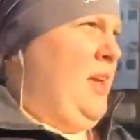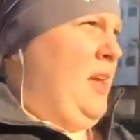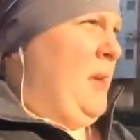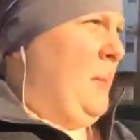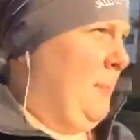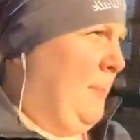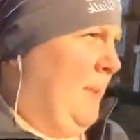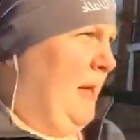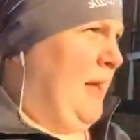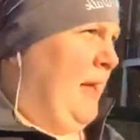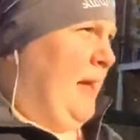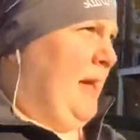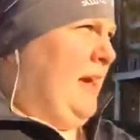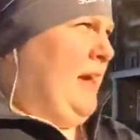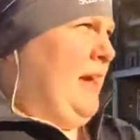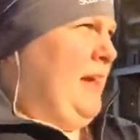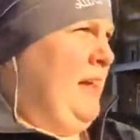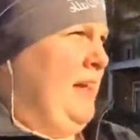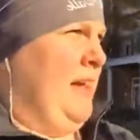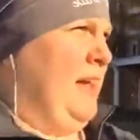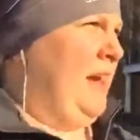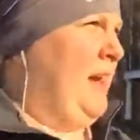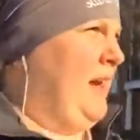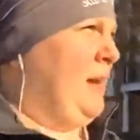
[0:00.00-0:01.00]
but
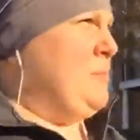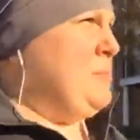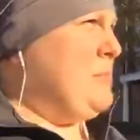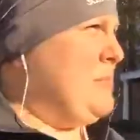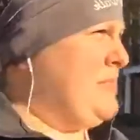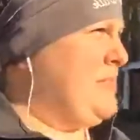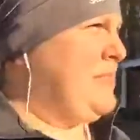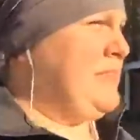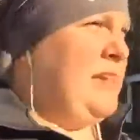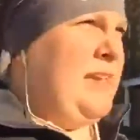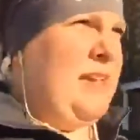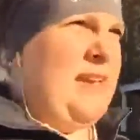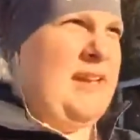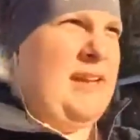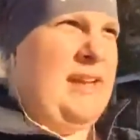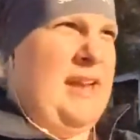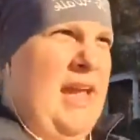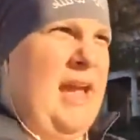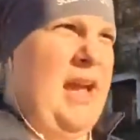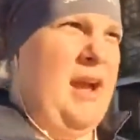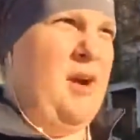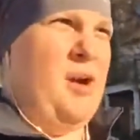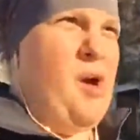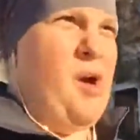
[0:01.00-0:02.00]
I'm seeing
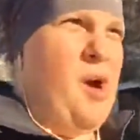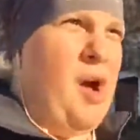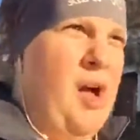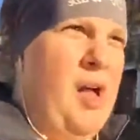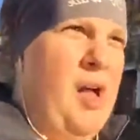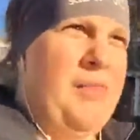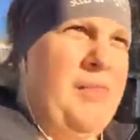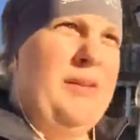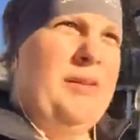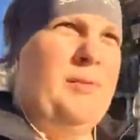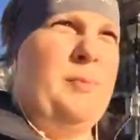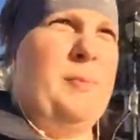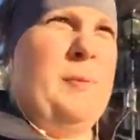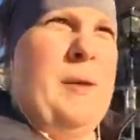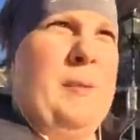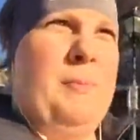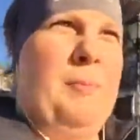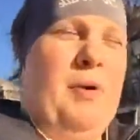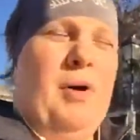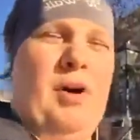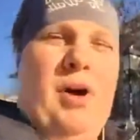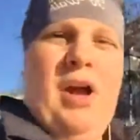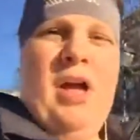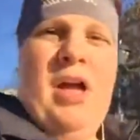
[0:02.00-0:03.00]
now all these
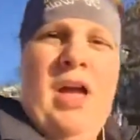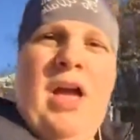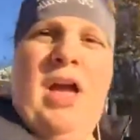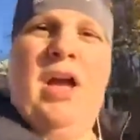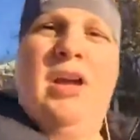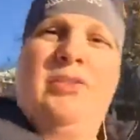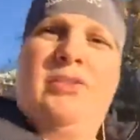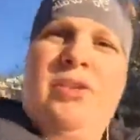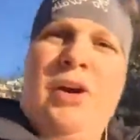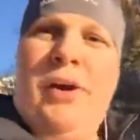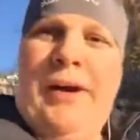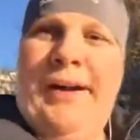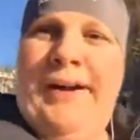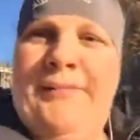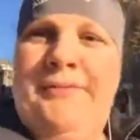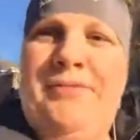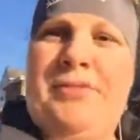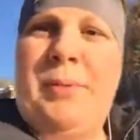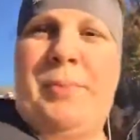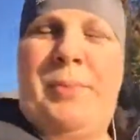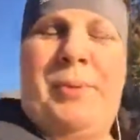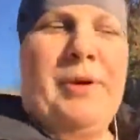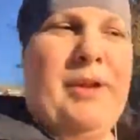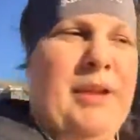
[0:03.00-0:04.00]
people don't have
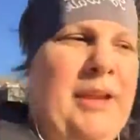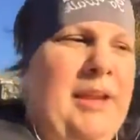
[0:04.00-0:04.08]
to put